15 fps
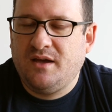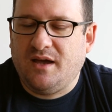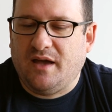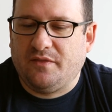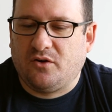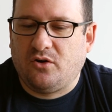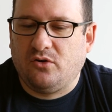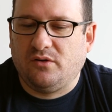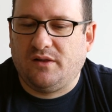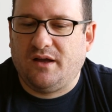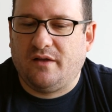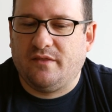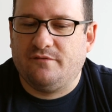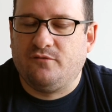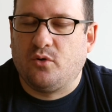and they're currently
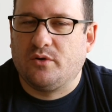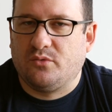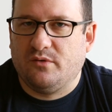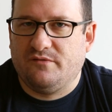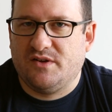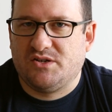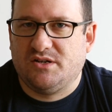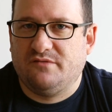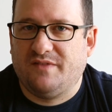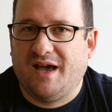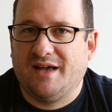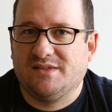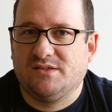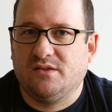on the 4th revision of that.